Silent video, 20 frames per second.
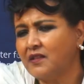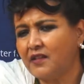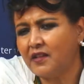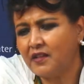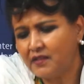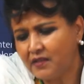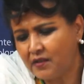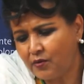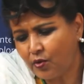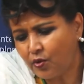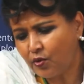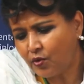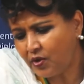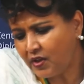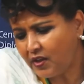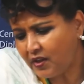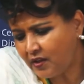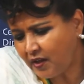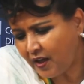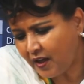They
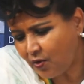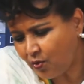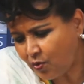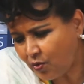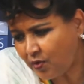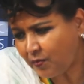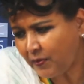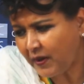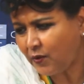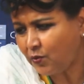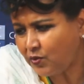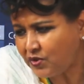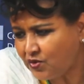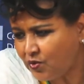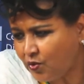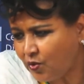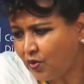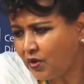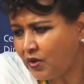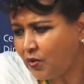only alone
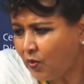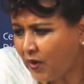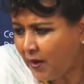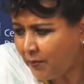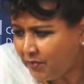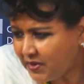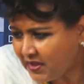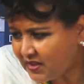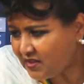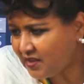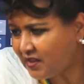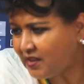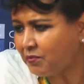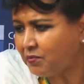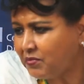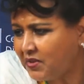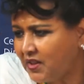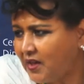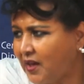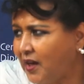with dog, one person
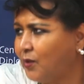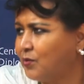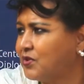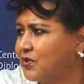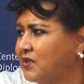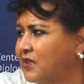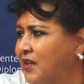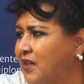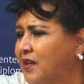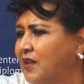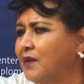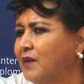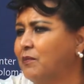in big house.